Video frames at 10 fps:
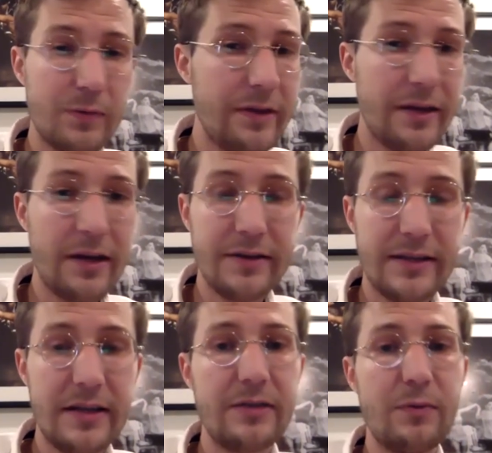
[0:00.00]
One thing I'll
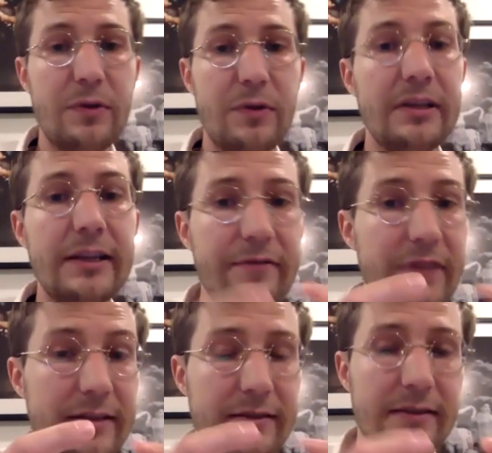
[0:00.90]
say is we're really
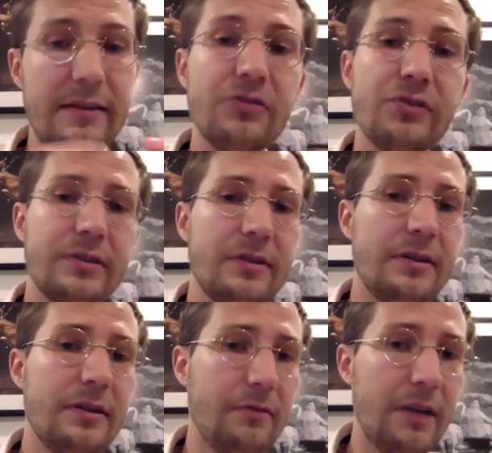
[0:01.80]
invested and interested
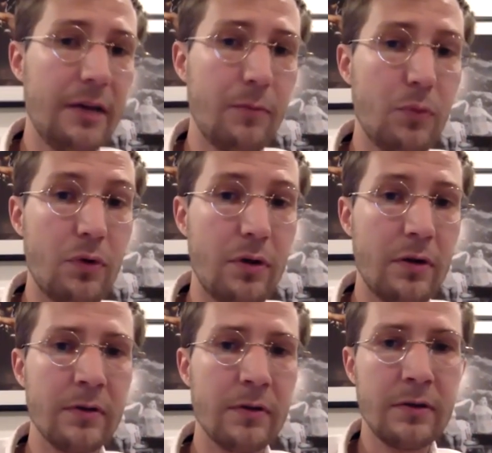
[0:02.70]
in creating
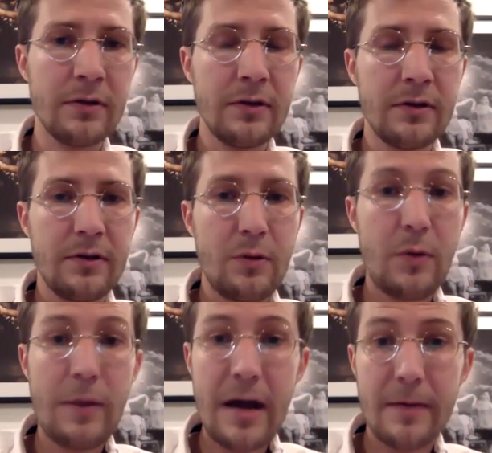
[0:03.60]
more
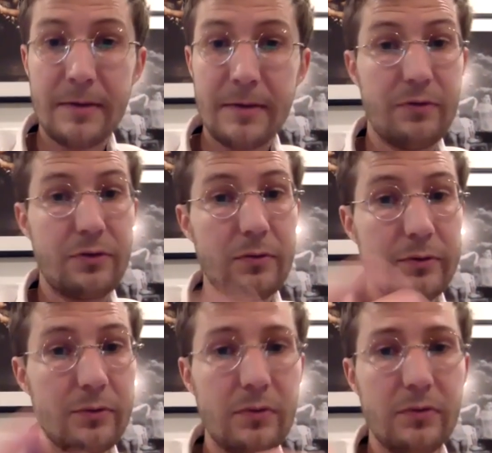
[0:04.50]
web apps and virtual
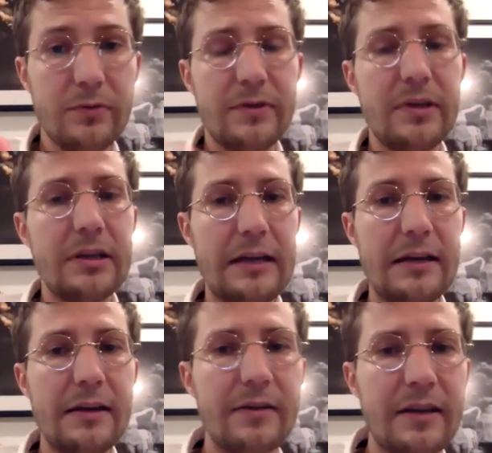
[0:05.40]
tools that can